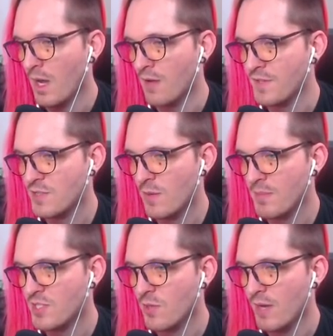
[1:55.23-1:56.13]
Fist
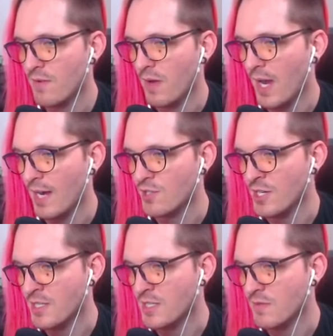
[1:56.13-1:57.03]
weapons do have a higher
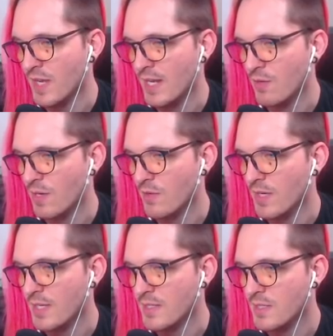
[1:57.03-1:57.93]
chance of getting critical
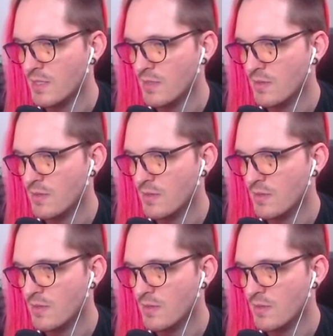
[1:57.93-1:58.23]
hits.